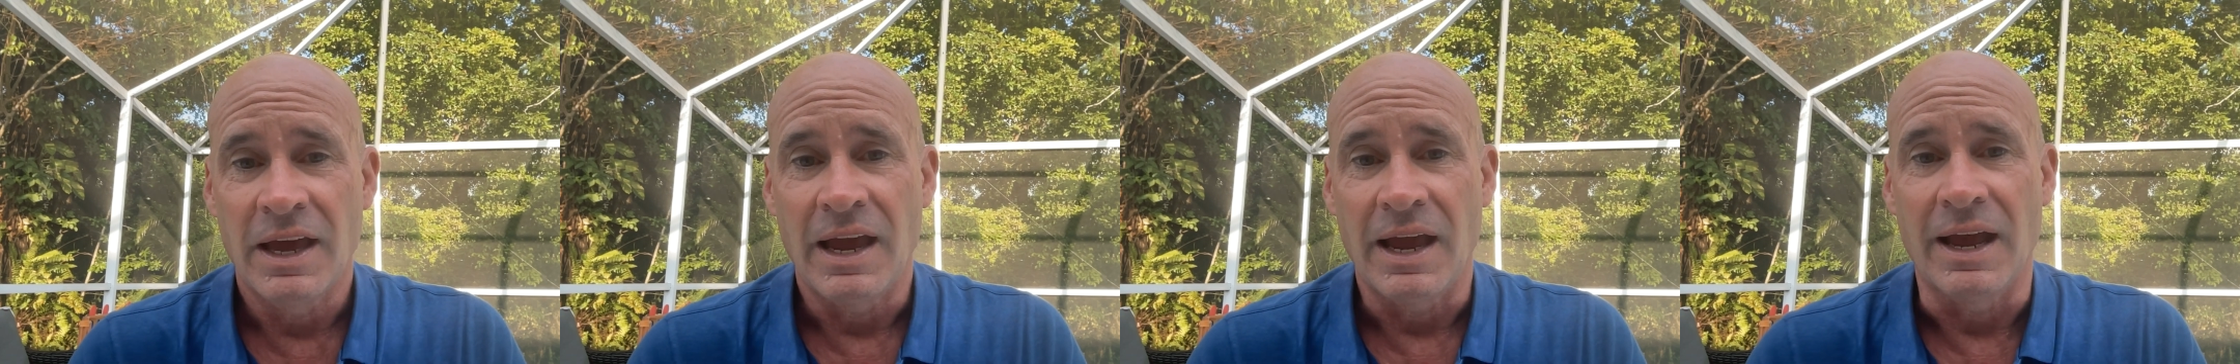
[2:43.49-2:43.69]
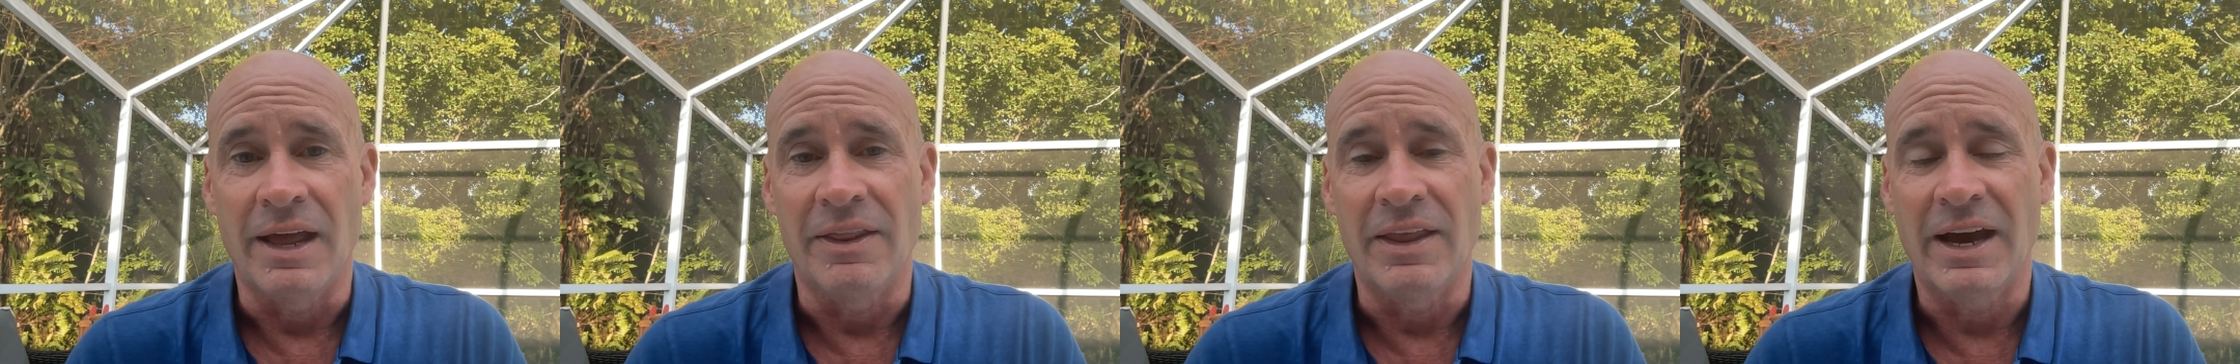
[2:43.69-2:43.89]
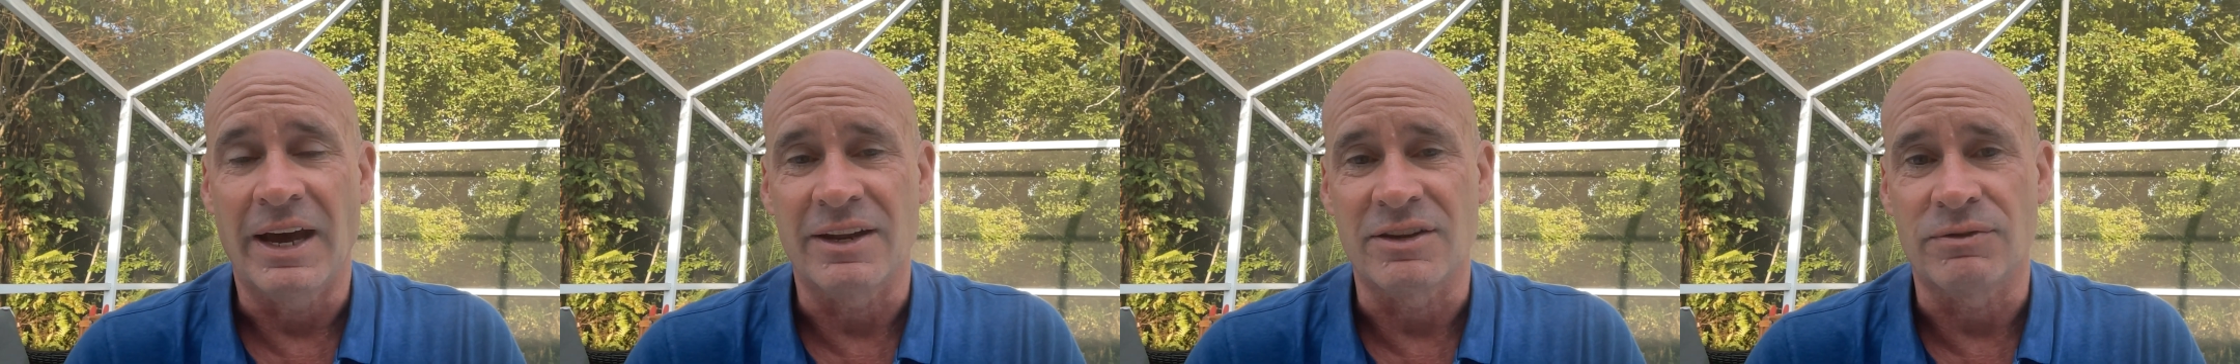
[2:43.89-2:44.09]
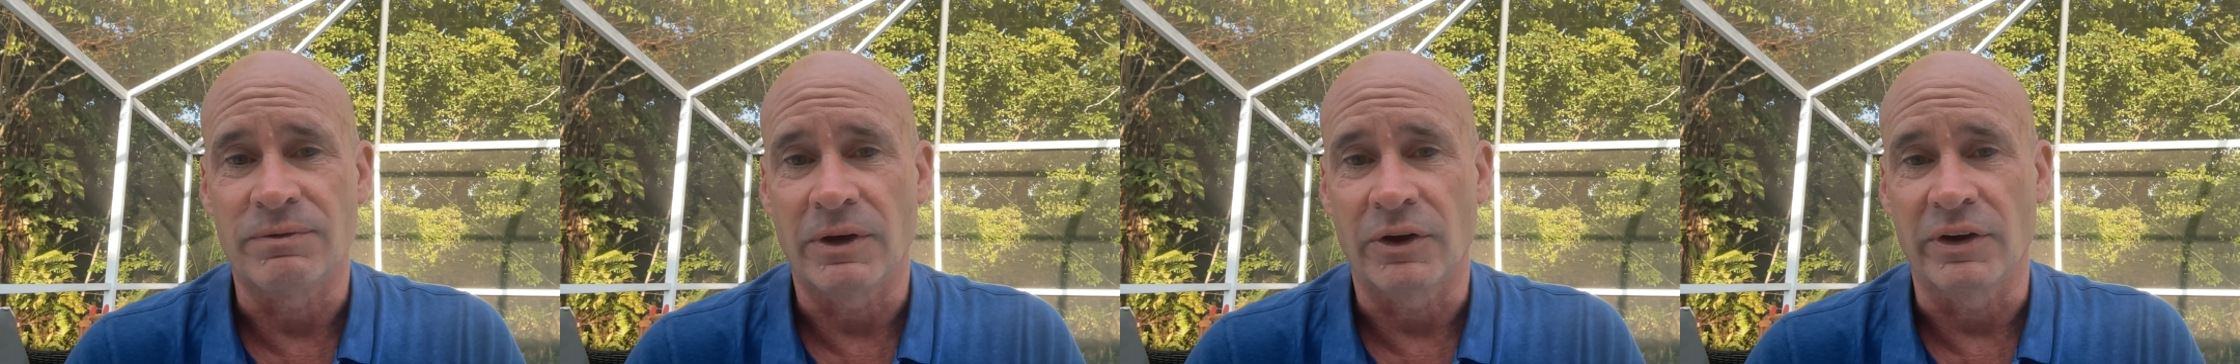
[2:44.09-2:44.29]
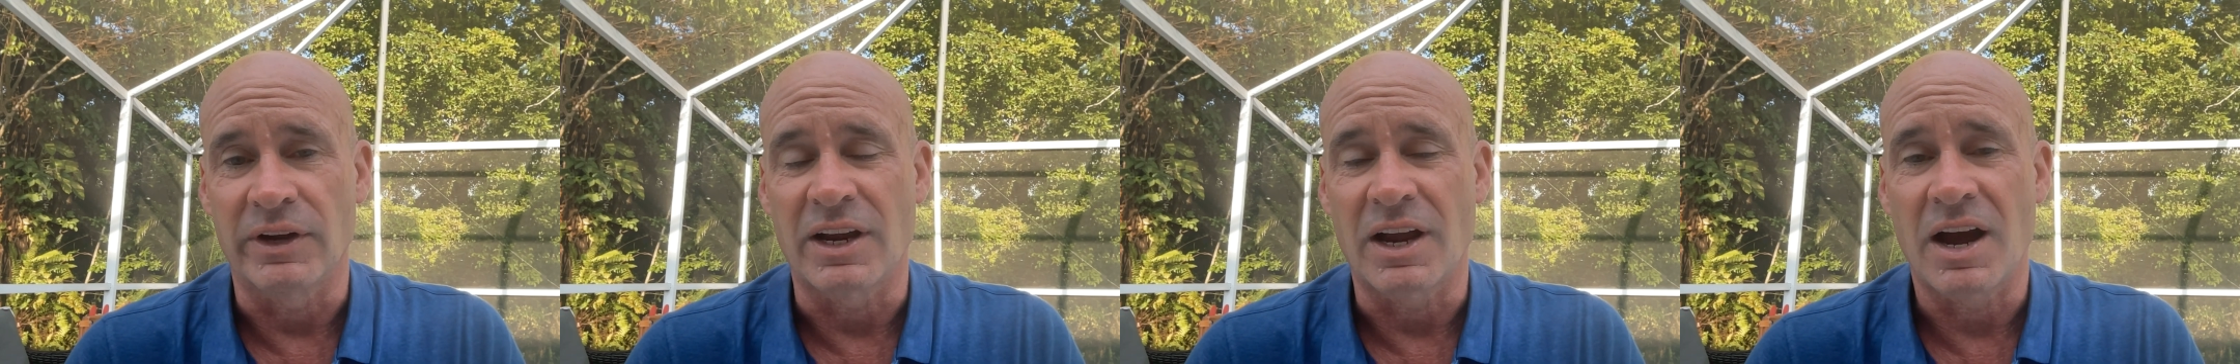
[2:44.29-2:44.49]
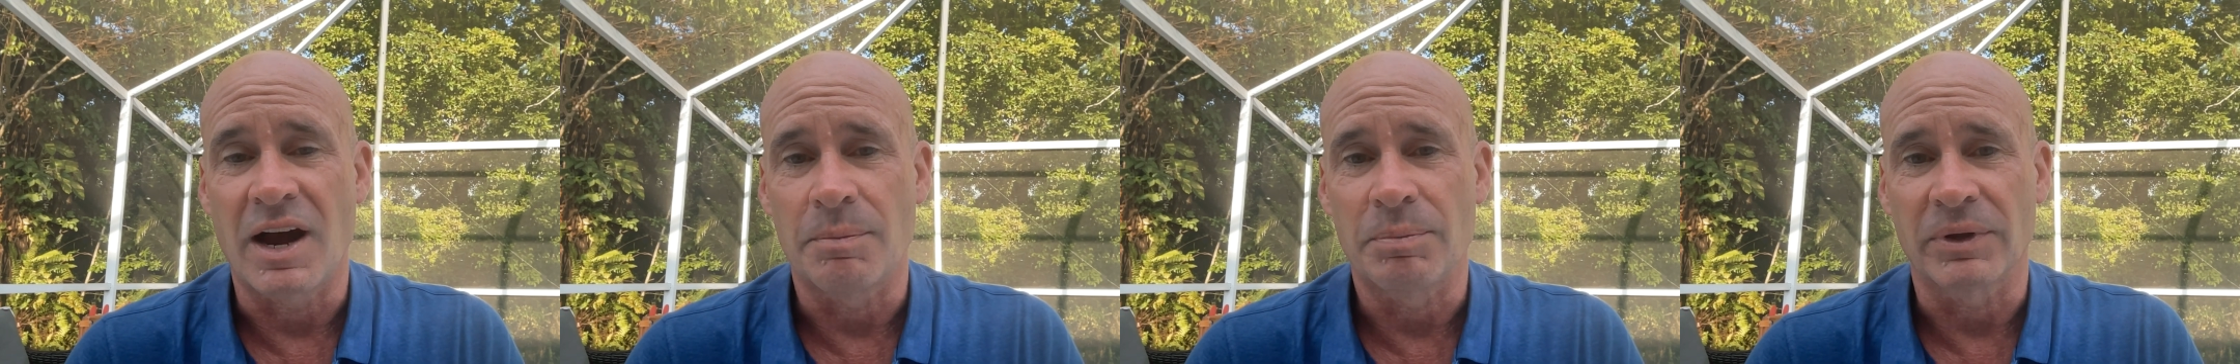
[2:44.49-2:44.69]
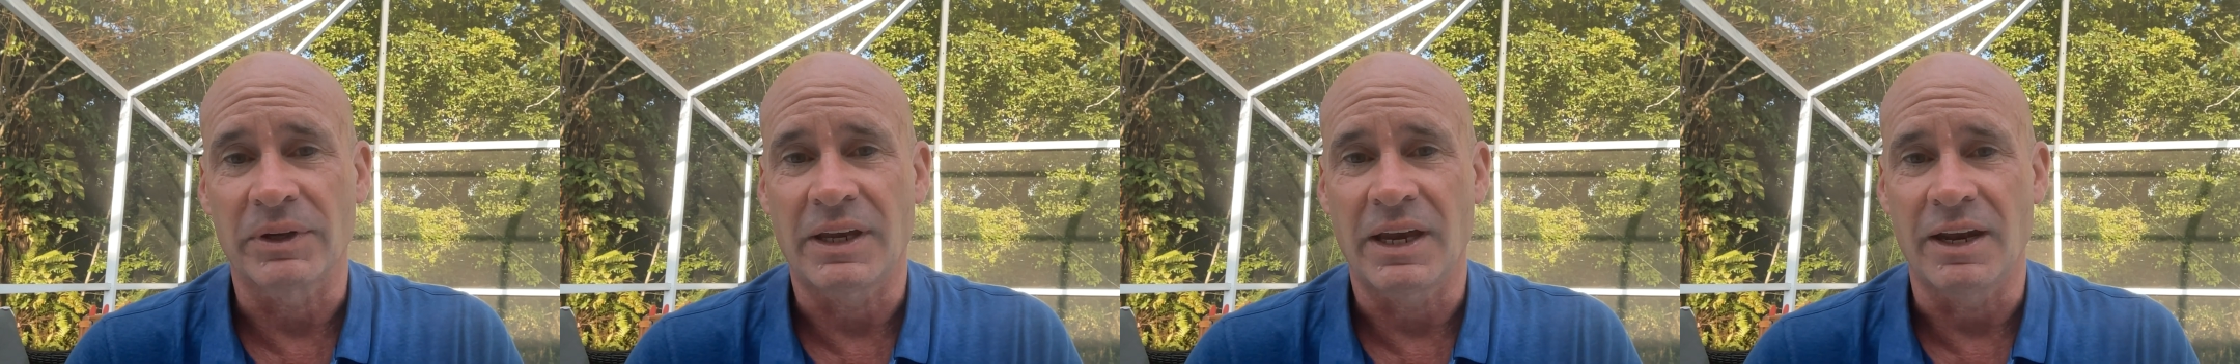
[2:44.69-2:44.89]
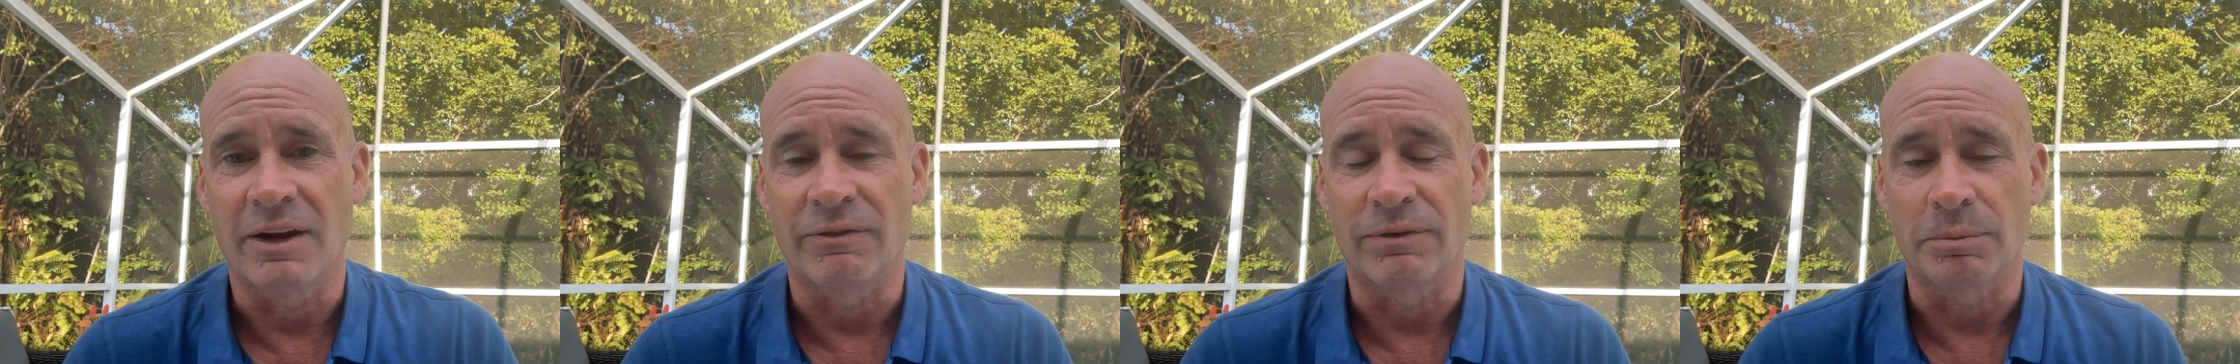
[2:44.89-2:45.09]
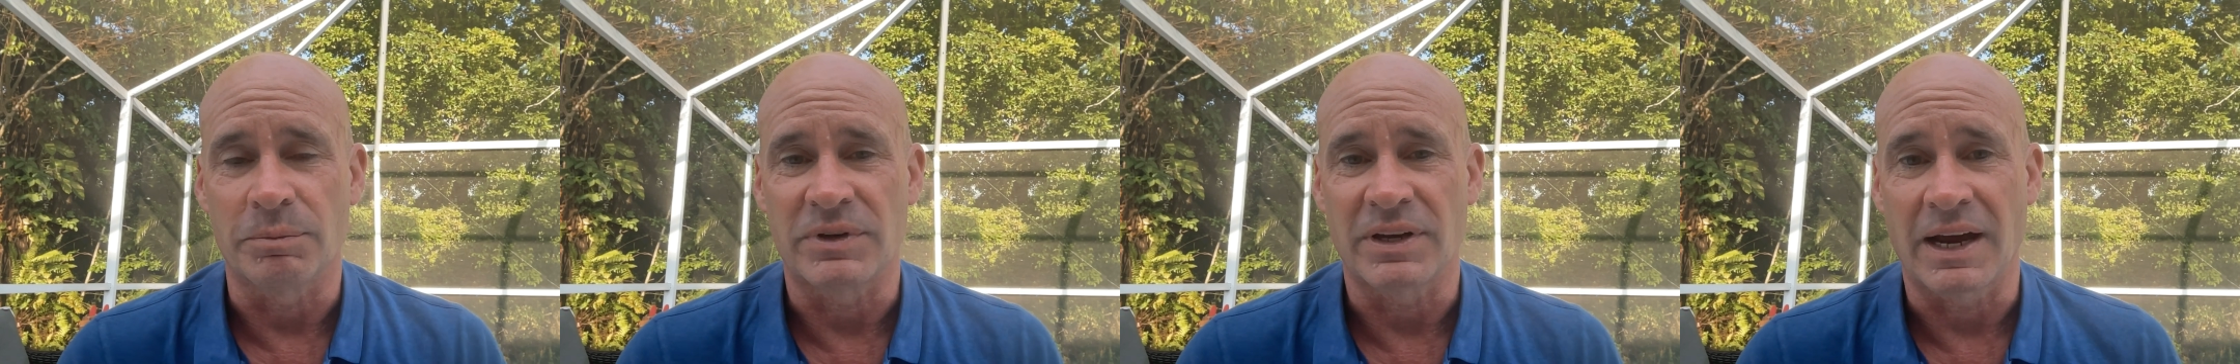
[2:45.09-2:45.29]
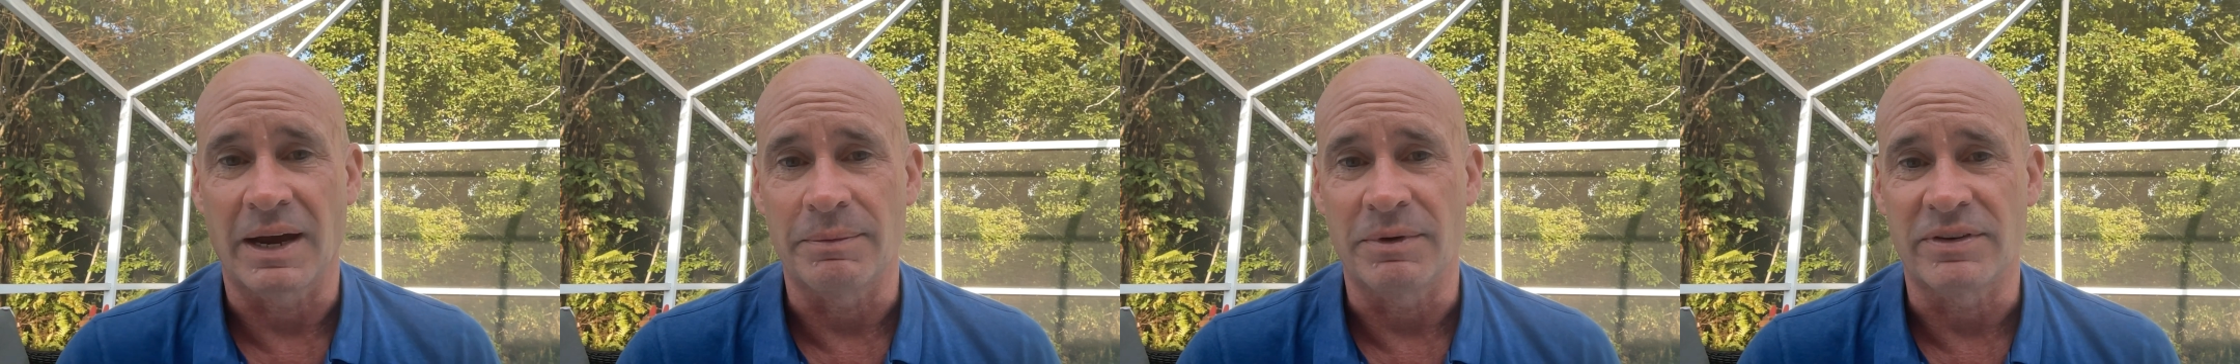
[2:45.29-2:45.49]
And that is very complicated from
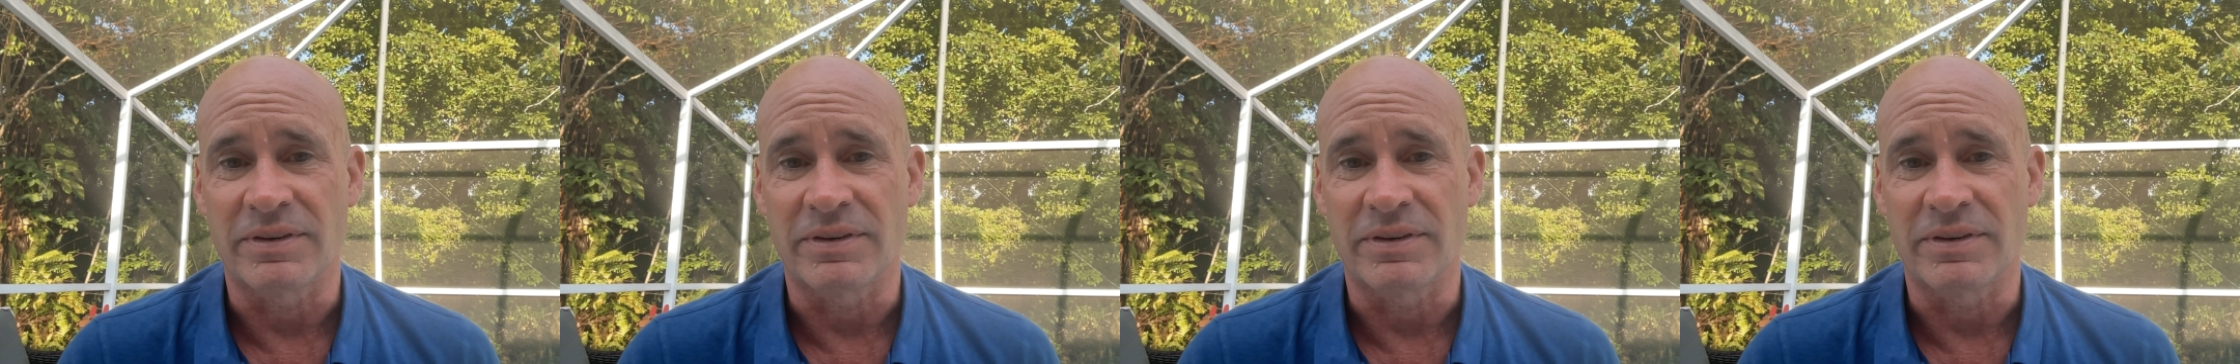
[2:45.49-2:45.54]
time to